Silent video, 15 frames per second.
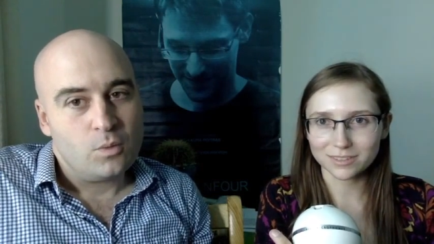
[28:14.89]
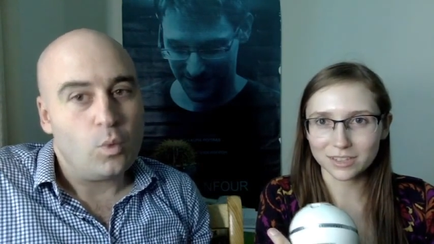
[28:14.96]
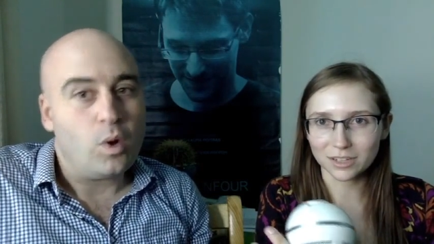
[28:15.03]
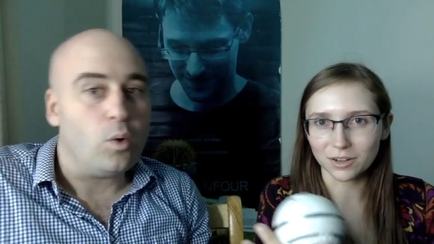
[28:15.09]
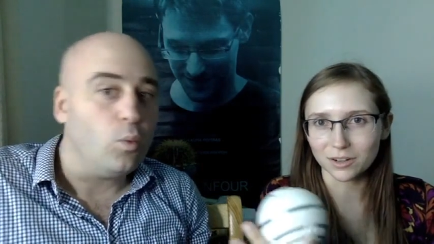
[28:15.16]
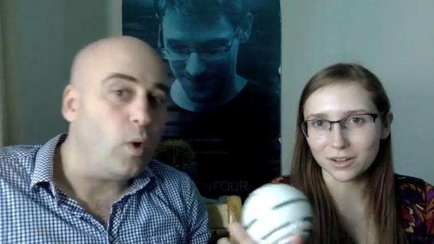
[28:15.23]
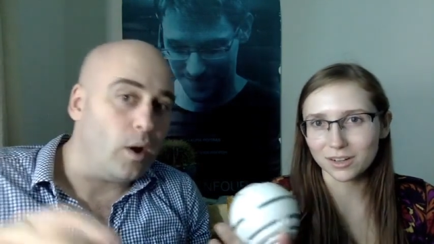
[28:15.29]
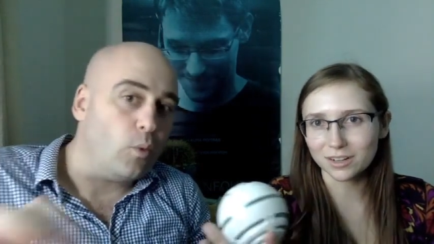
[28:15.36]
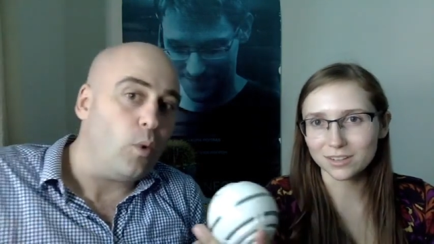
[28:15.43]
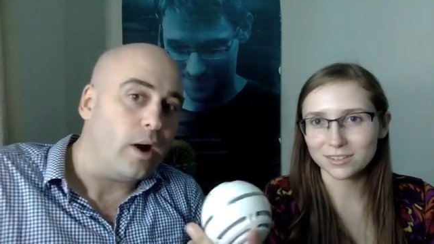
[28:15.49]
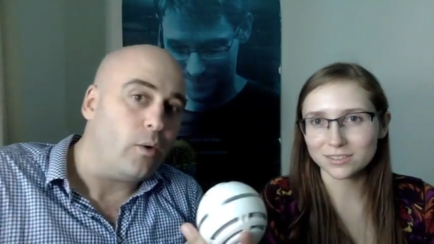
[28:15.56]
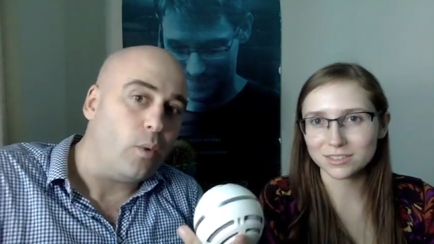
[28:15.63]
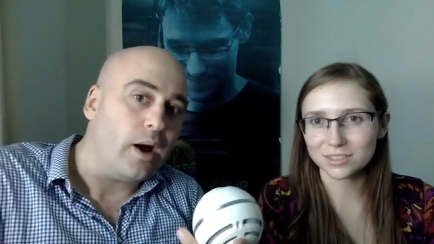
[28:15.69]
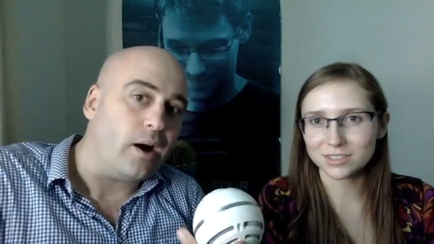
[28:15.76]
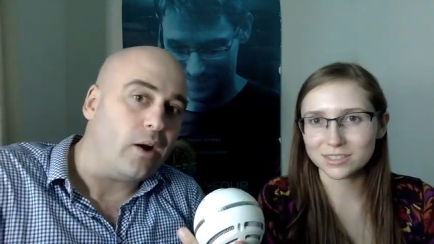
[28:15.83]
Speaker 1: Well, know, well,
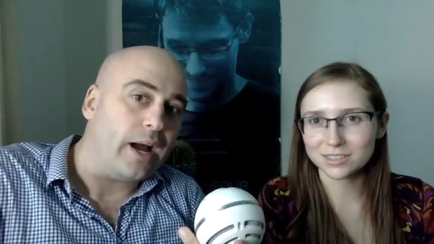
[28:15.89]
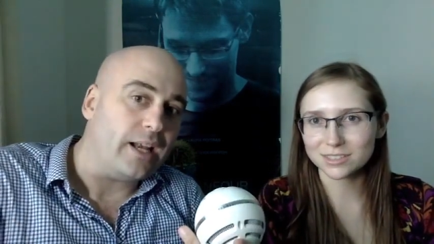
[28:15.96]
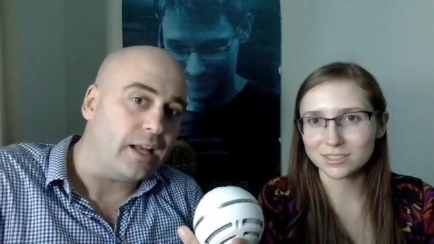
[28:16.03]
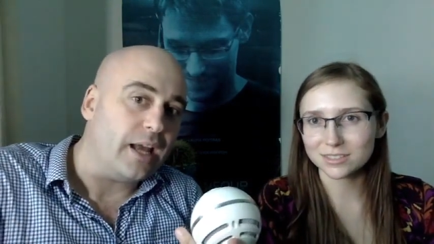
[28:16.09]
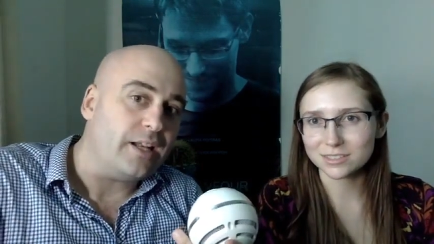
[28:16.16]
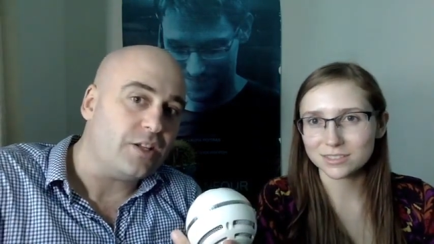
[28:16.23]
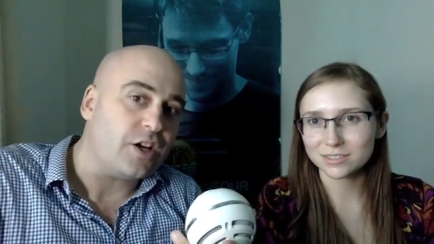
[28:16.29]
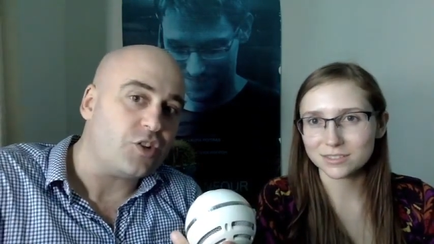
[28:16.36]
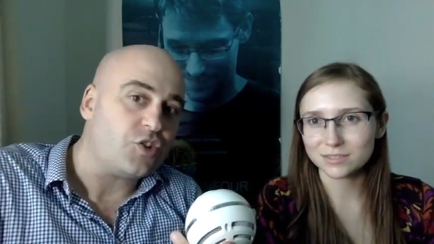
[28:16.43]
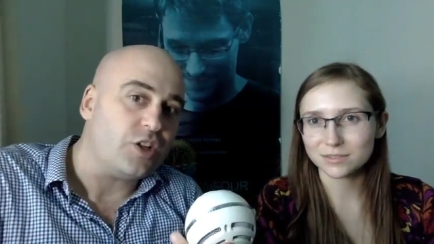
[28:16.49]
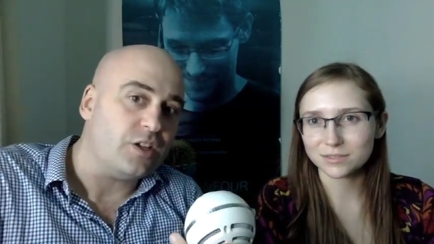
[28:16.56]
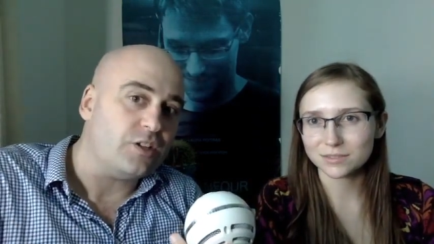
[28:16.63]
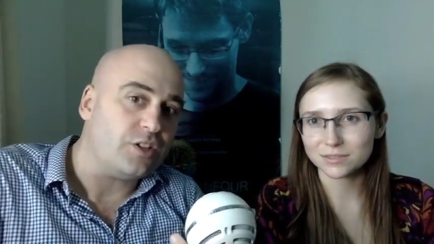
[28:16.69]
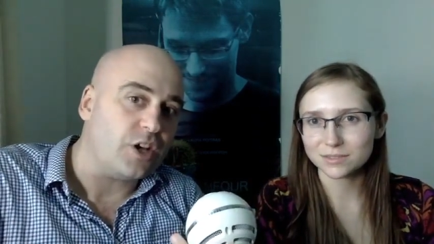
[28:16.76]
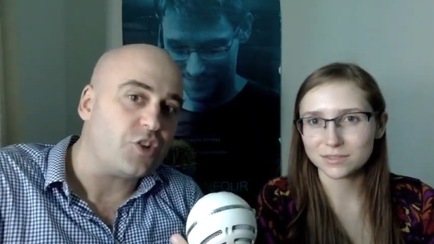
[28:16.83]
well, well, and, and does
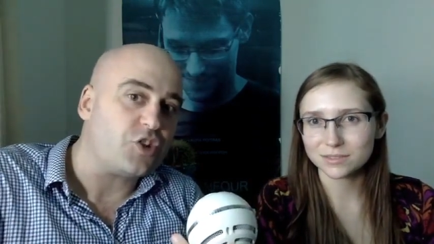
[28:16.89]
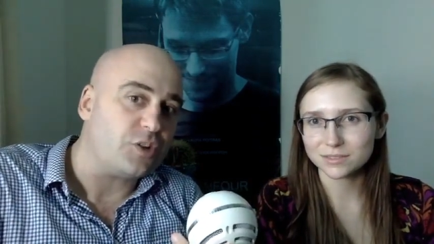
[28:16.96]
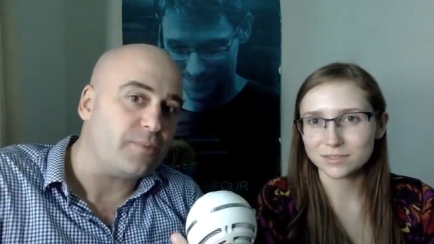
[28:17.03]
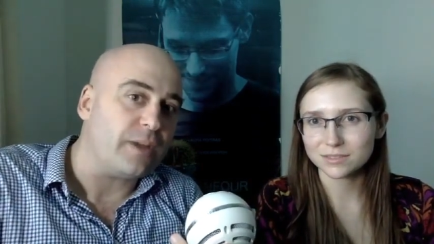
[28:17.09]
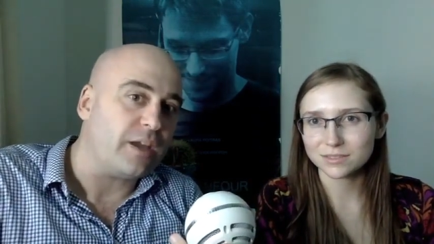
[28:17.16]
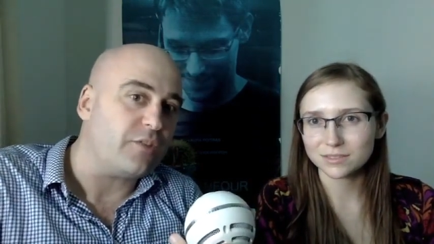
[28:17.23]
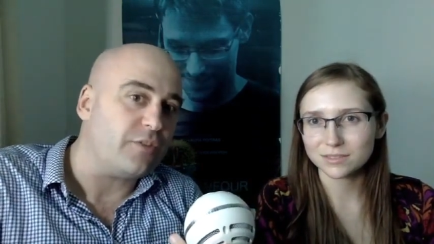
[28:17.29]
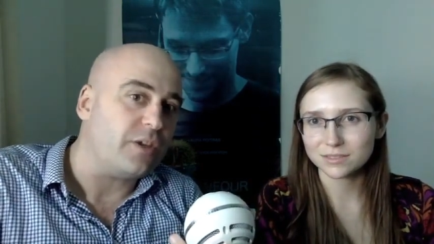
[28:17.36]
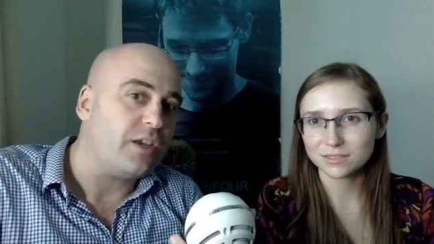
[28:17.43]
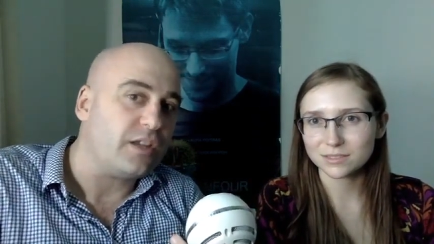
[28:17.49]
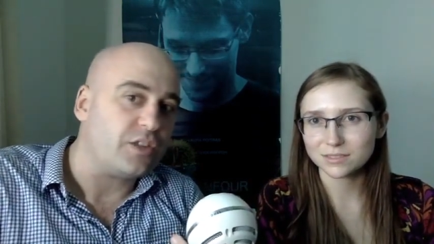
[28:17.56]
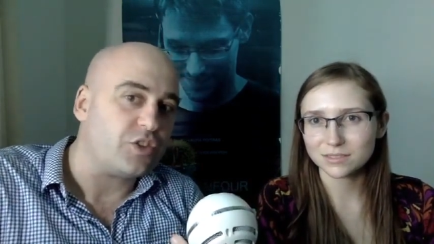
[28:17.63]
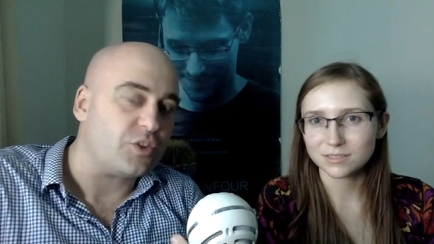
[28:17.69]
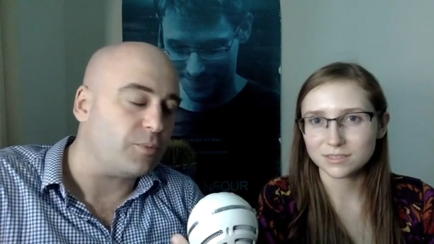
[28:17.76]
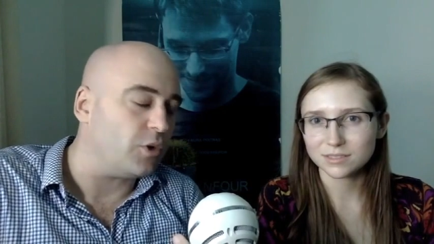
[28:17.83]
it does it make
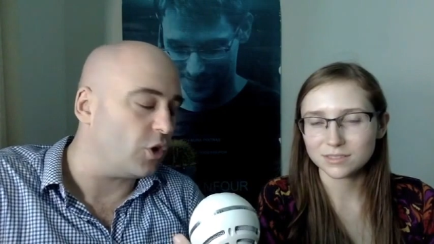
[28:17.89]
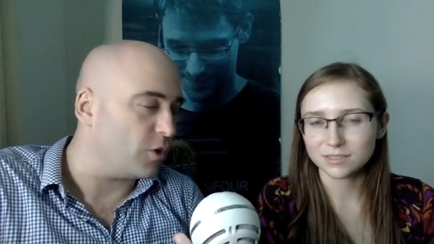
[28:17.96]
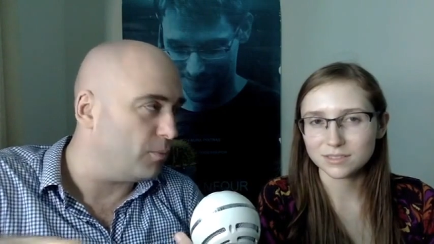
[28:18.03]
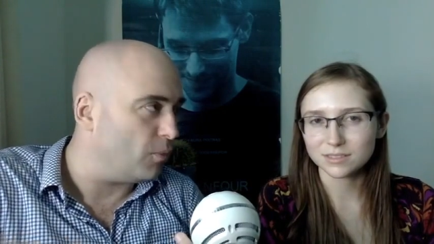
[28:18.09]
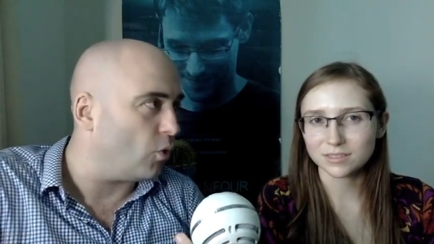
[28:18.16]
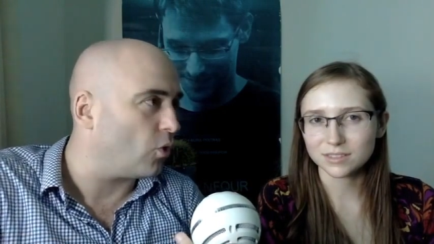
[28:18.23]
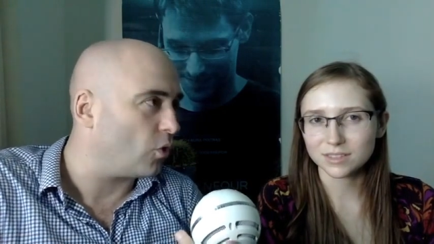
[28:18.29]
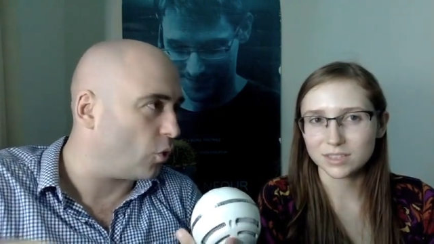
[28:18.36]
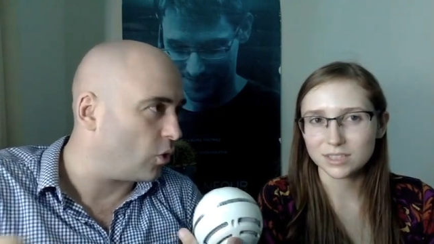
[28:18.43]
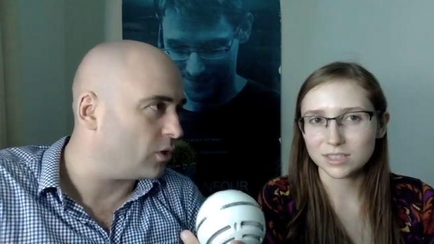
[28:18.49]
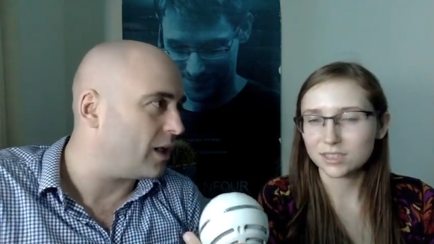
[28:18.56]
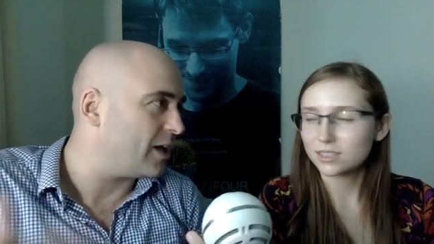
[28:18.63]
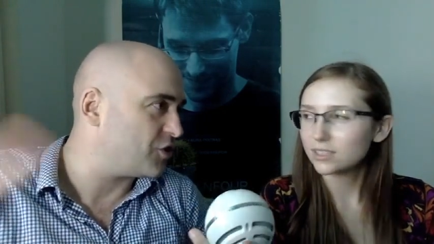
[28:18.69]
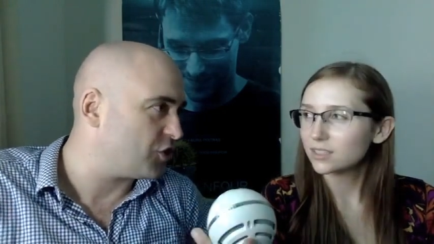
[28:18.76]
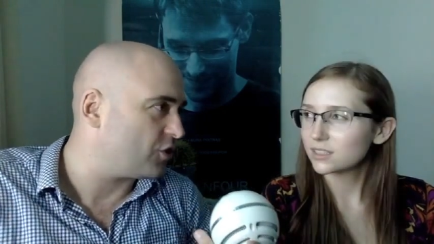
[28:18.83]
veganism look more or
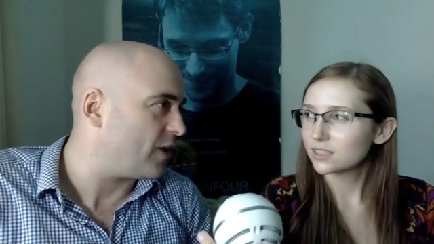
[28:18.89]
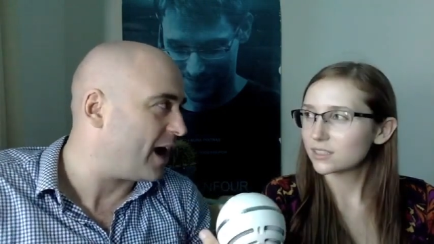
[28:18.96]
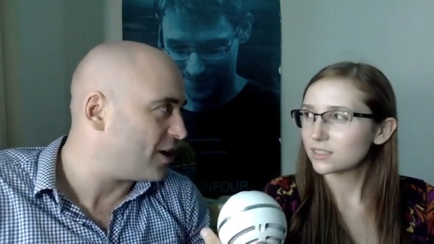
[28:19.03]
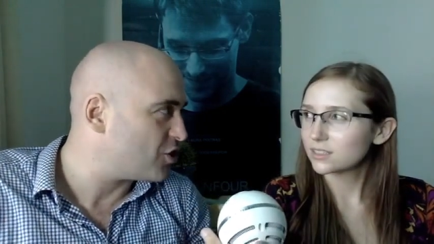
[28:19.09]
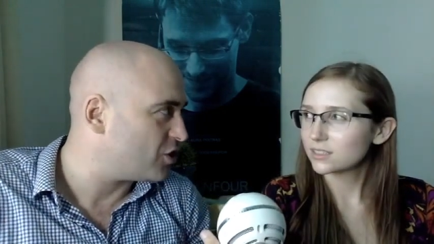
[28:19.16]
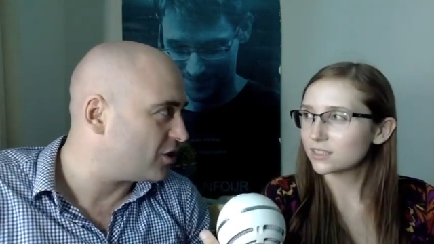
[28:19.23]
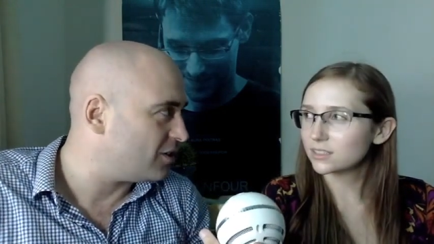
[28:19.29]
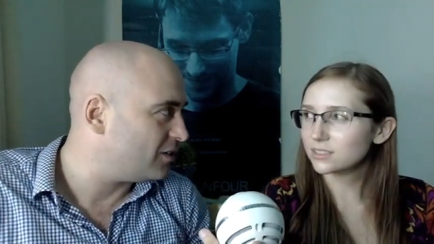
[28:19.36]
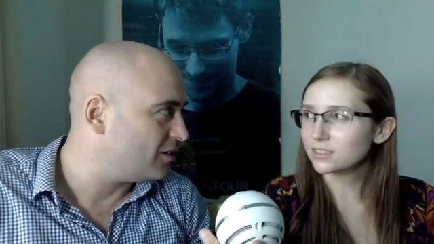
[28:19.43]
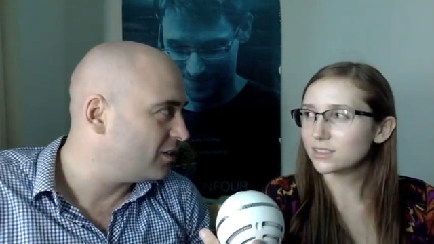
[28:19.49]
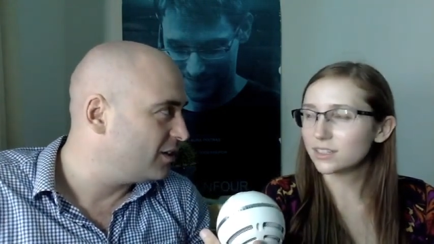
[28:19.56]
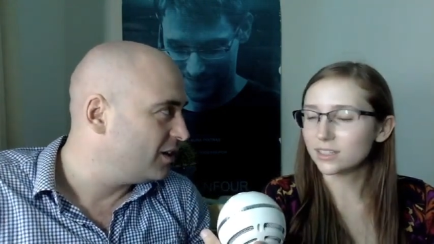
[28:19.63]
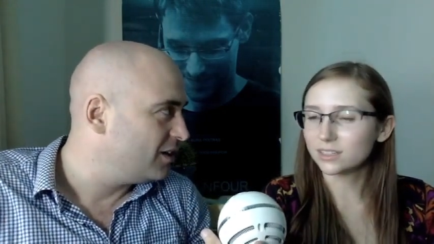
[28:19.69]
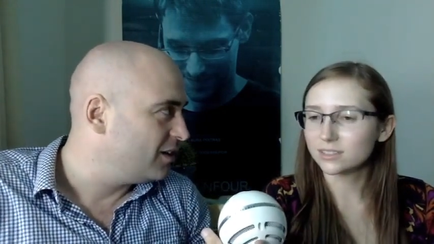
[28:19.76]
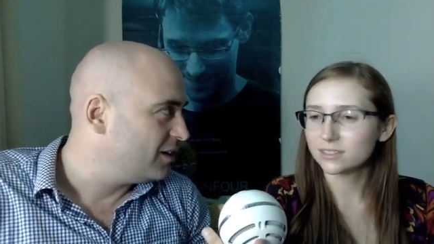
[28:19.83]
less irrational?
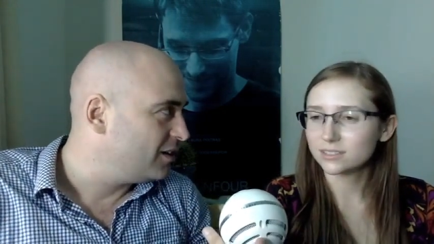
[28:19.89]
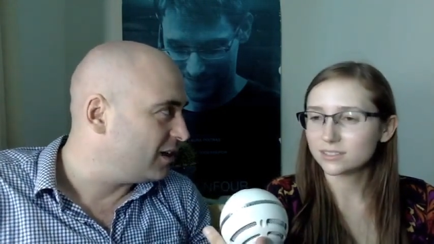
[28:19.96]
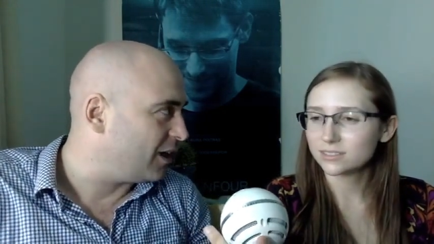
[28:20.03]
Yeah.